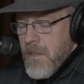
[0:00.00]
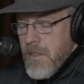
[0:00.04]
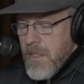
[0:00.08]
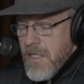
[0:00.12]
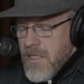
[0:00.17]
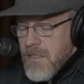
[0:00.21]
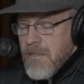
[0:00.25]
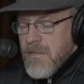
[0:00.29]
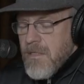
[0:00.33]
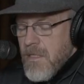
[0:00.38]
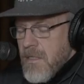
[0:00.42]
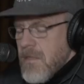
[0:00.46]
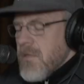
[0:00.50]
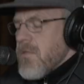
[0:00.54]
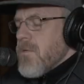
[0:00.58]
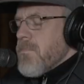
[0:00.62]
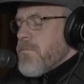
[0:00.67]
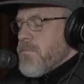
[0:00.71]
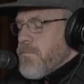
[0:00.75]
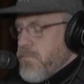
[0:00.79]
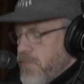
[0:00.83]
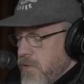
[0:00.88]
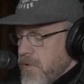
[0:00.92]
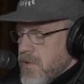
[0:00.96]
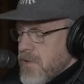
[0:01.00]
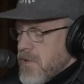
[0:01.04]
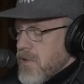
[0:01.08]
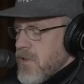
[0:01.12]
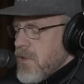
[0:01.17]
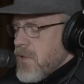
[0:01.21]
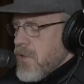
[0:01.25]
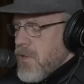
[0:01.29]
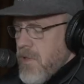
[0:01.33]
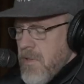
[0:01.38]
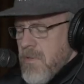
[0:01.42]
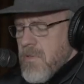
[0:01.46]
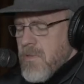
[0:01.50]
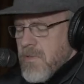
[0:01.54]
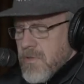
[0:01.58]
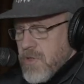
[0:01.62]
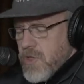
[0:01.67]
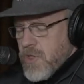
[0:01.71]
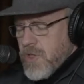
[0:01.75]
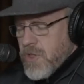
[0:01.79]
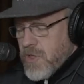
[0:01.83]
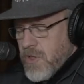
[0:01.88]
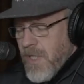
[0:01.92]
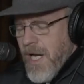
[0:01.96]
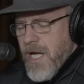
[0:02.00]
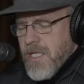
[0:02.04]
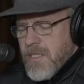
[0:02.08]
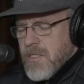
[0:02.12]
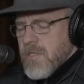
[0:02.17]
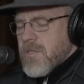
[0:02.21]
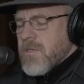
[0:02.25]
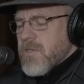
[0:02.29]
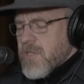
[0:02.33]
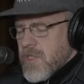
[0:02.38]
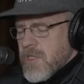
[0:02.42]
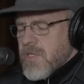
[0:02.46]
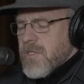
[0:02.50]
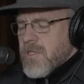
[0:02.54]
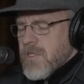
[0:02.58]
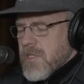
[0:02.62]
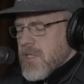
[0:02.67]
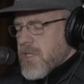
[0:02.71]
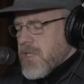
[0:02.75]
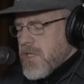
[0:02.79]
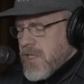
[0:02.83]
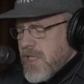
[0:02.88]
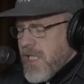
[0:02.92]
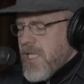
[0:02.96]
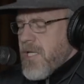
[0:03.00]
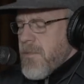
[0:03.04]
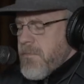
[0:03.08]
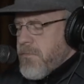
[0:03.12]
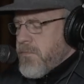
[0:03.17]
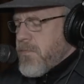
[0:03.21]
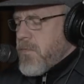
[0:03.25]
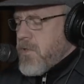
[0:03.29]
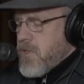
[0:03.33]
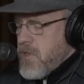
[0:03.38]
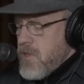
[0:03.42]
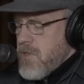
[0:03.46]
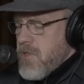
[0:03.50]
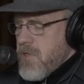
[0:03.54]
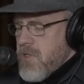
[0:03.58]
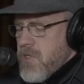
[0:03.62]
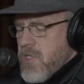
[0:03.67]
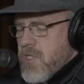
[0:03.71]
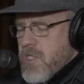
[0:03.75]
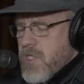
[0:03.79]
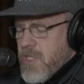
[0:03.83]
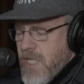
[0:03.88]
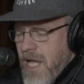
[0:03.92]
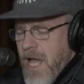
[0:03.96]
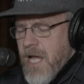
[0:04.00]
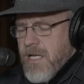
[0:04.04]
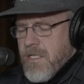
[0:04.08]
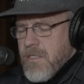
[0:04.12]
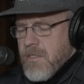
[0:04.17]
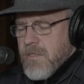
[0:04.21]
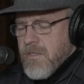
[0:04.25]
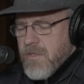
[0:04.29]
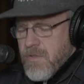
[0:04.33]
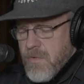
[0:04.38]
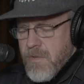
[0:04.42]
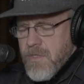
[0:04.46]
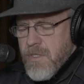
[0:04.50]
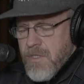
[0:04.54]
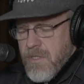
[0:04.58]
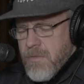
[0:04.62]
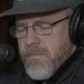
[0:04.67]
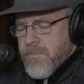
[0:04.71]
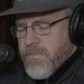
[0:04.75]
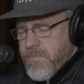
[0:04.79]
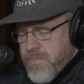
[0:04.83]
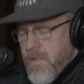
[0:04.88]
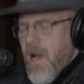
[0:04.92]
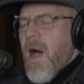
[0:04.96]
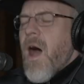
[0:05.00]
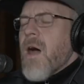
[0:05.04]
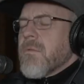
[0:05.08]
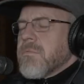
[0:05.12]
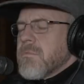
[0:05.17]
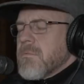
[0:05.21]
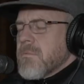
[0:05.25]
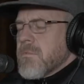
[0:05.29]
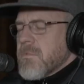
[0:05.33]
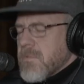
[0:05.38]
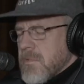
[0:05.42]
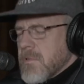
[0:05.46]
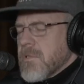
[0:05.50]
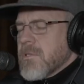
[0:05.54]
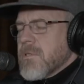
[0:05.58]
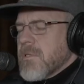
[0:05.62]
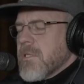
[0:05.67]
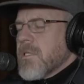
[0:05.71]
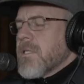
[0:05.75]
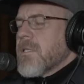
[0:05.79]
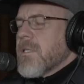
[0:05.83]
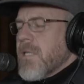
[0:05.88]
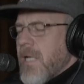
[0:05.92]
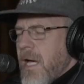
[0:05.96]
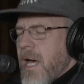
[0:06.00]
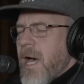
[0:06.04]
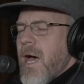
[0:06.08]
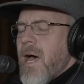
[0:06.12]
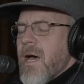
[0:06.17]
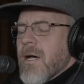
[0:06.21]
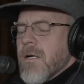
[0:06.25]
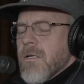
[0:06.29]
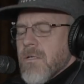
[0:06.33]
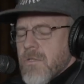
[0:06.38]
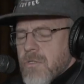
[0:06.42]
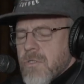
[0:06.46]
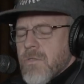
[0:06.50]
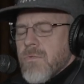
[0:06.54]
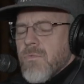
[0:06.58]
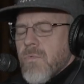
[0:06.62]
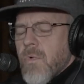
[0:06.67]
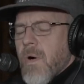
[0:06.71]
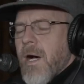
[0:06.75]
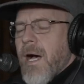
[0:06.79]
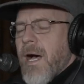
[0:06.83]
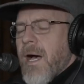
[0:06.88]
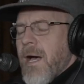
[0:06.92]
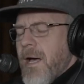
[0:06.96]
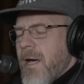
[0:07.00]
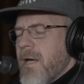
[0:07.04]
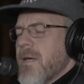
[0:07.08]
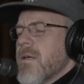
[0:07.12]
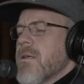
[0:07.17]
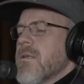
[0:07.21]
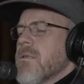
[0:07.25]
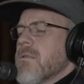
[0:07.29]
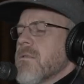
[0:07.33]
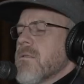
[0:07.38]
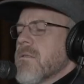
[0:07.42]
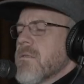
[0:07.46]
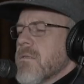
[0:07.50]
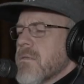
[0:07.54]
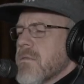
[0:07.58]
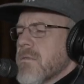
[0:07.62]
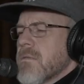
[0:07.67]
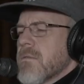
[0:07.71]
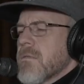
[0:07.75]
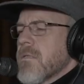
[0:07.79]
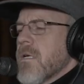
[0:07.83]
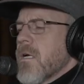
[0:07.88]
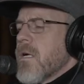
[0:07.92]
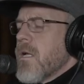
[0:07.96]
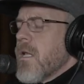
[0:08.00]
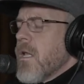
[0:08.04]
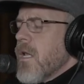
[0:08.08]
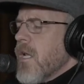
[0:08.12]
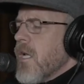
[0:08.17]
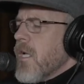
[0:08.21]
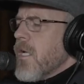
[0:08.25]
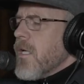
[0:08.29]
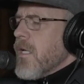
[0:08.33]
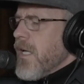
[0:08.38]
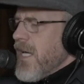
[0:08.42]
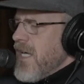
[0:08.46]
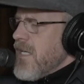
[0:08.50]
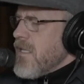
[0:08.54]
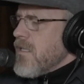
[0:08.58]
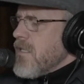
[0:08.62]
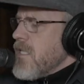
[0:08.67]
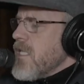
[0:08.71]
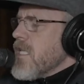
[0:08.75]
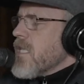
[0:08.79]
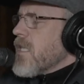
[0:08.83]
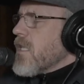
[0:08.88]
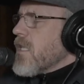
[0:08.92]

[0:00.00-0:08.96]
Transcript: And then the bullhorn crackles, and the captain tackles with the problems with the hows and why. And he